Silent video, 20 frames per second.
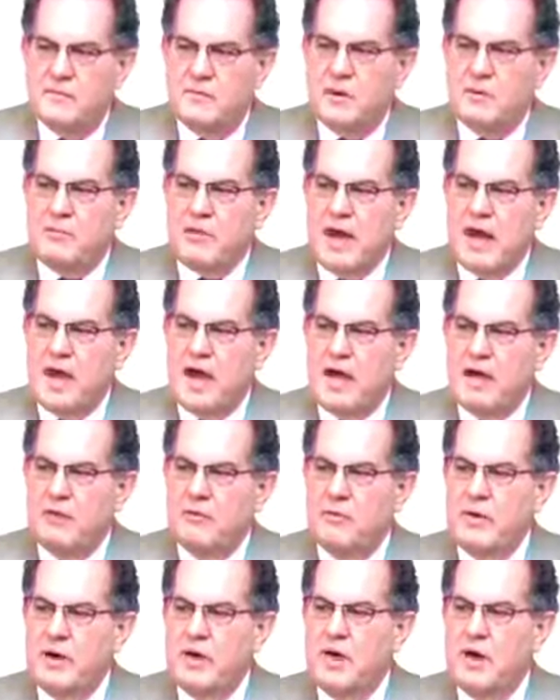
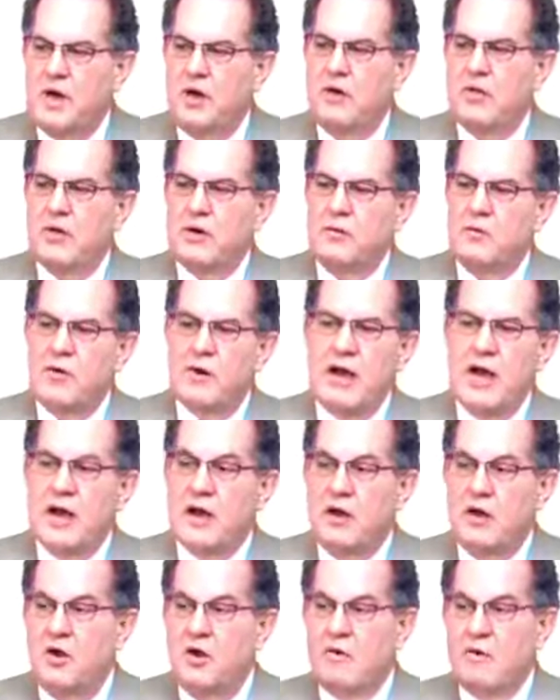Whereby we know that we're
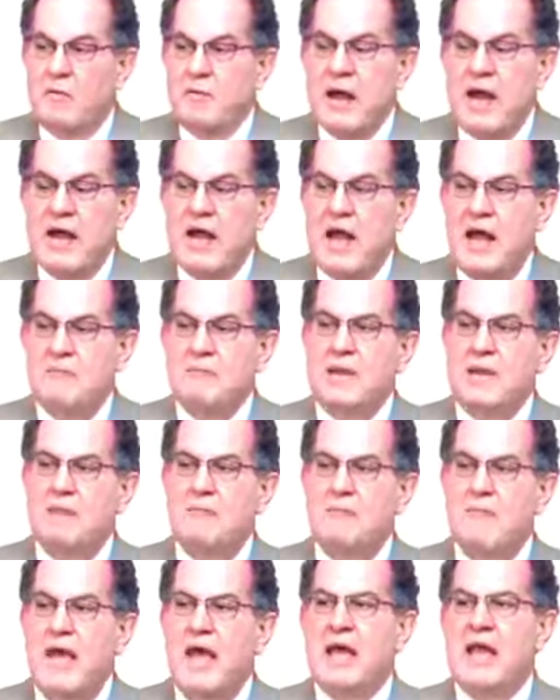not alone. We might not
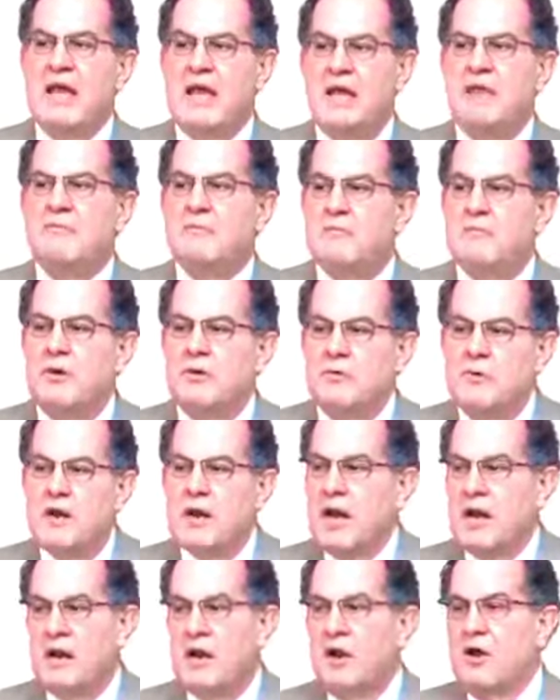be many, but we're
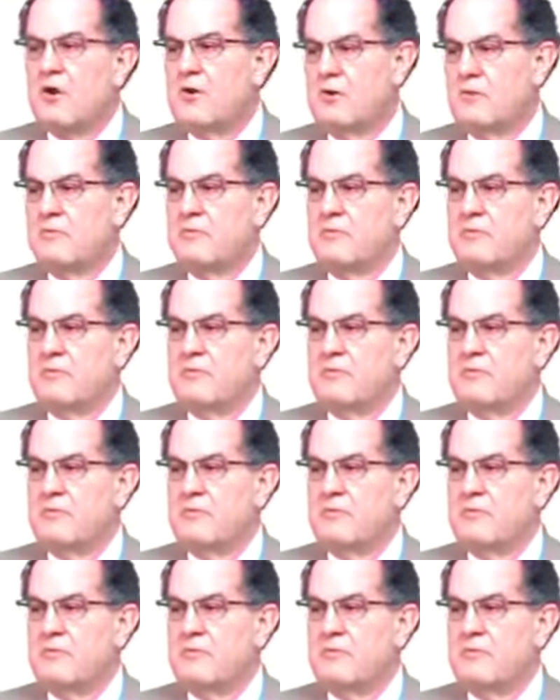not alone.